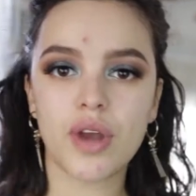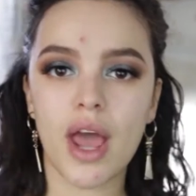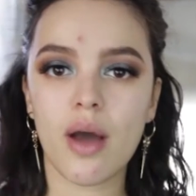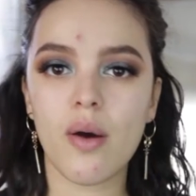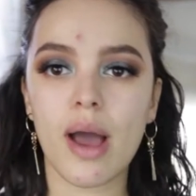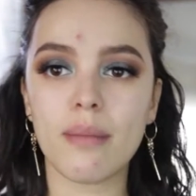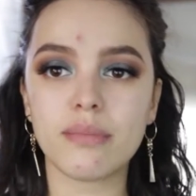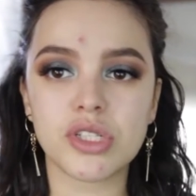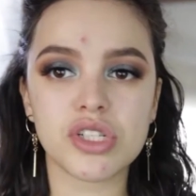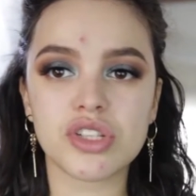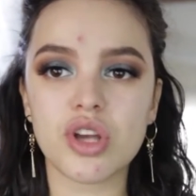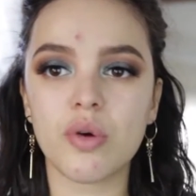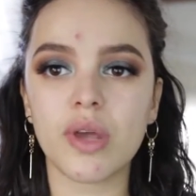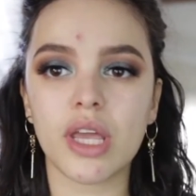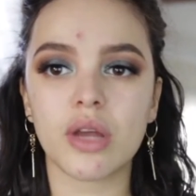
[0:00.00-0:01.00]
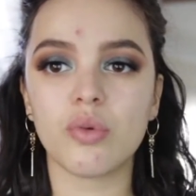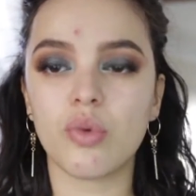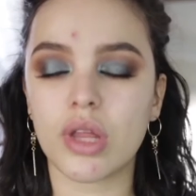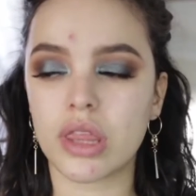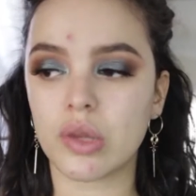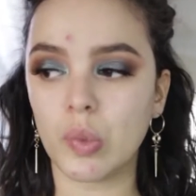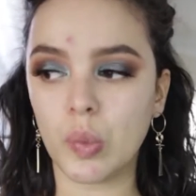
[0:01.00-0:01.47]
Now I'm just going in
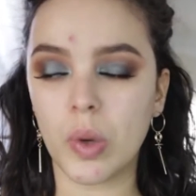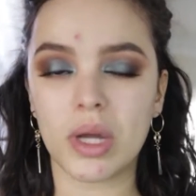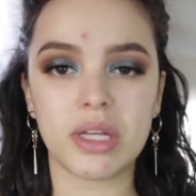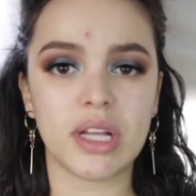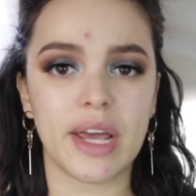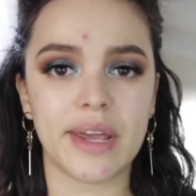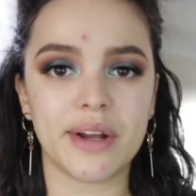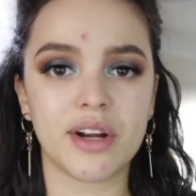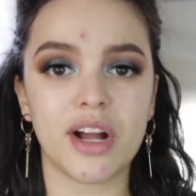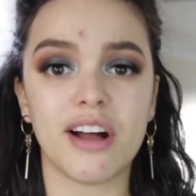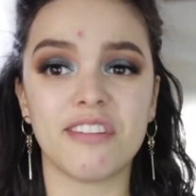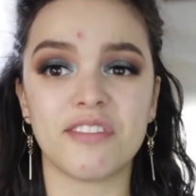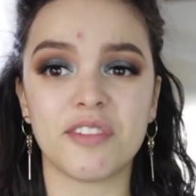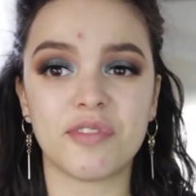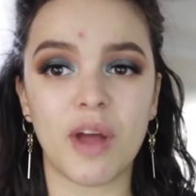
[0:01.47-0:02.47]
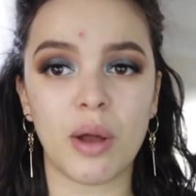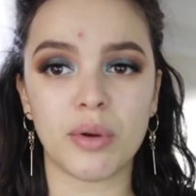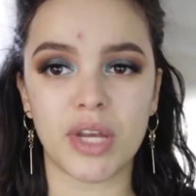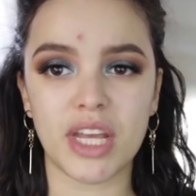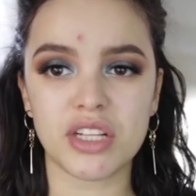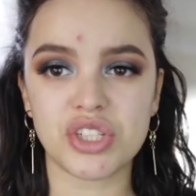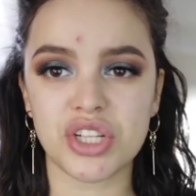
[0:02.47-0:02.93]
with one layer of
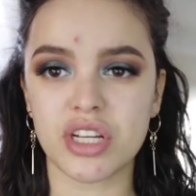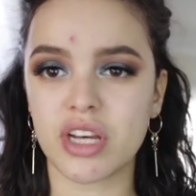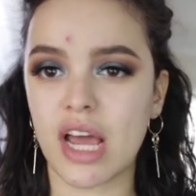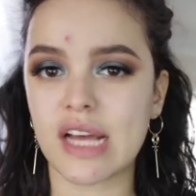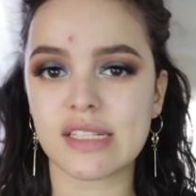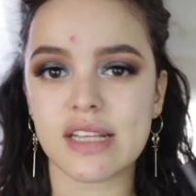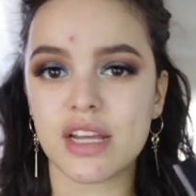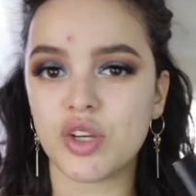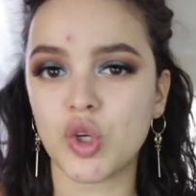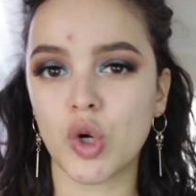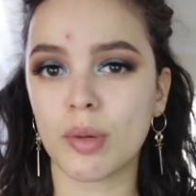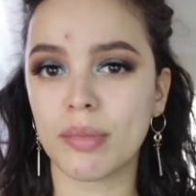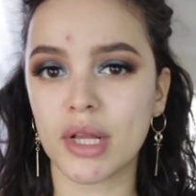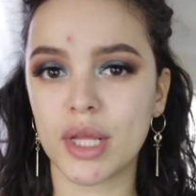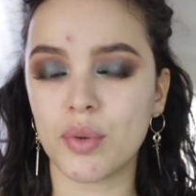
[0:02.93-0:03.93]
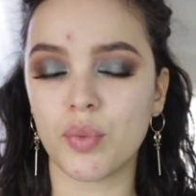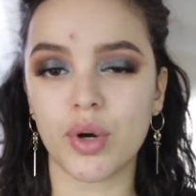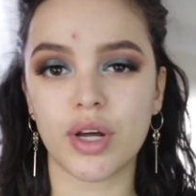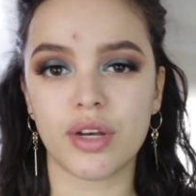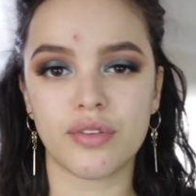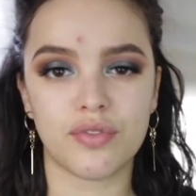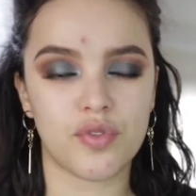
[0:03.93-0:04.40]
foundation as I normally
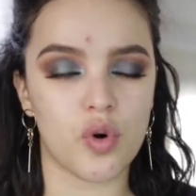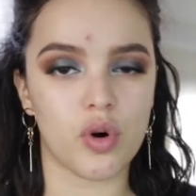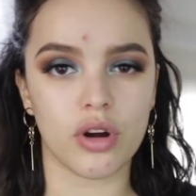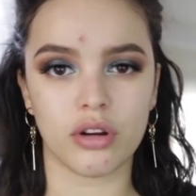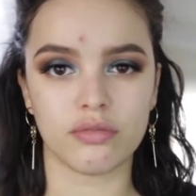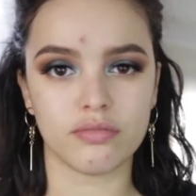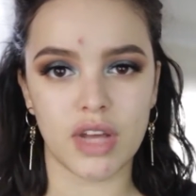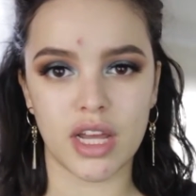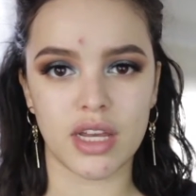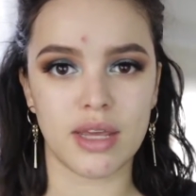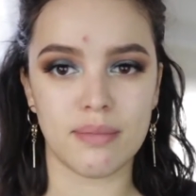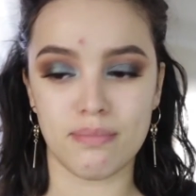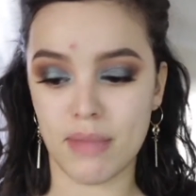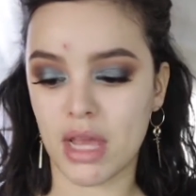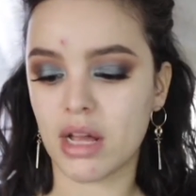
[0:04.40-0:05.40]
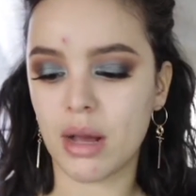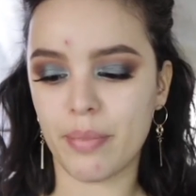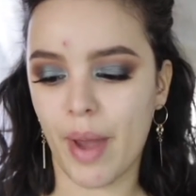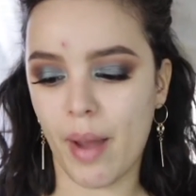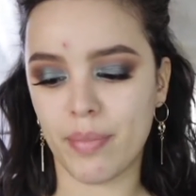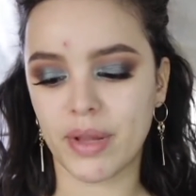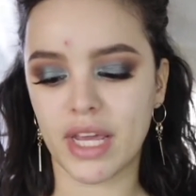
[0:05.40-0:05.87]
would for any makeup
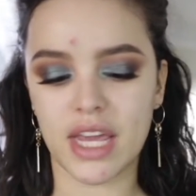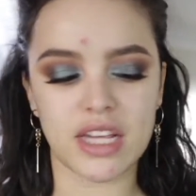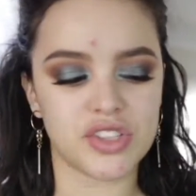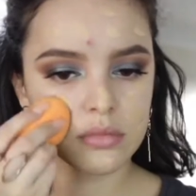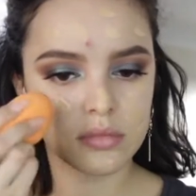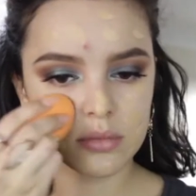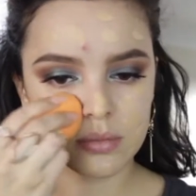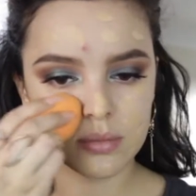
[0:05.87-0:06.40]
application.